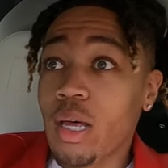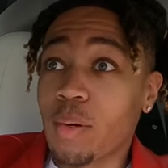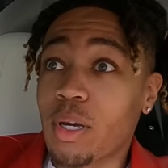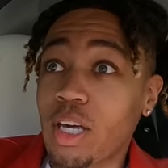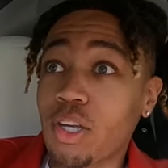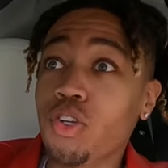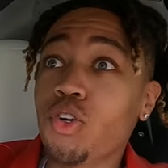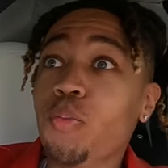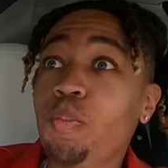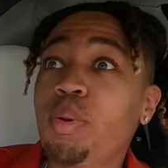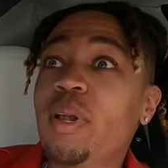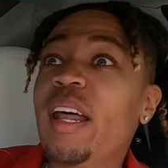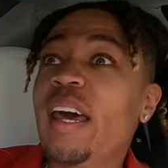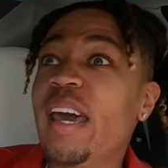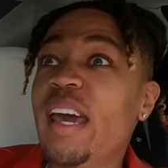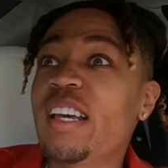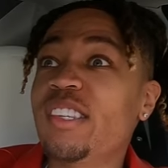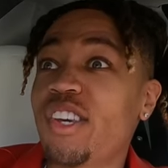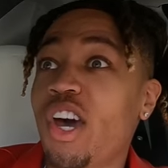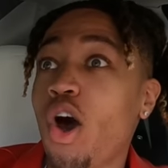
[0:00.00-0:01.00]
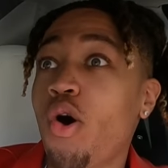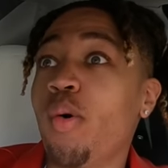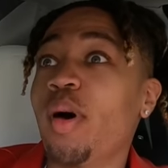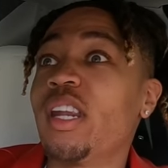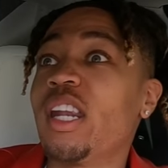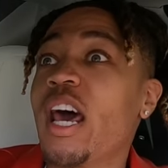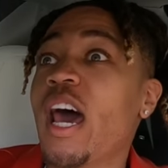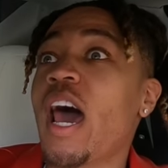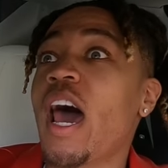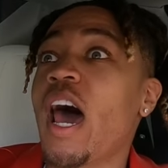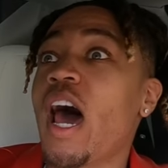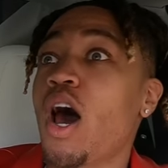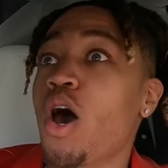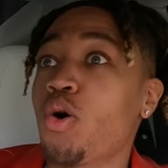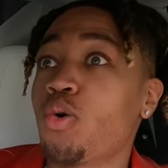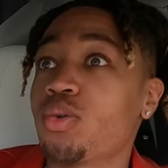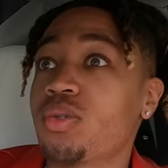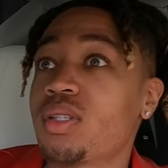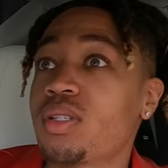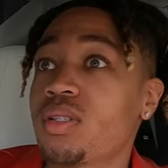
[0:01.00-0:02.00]
Can you please go in the
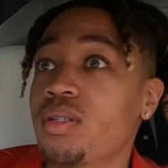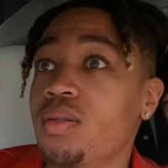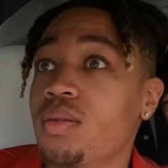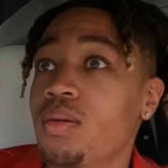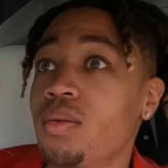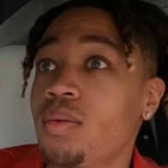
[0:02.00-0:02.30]
house?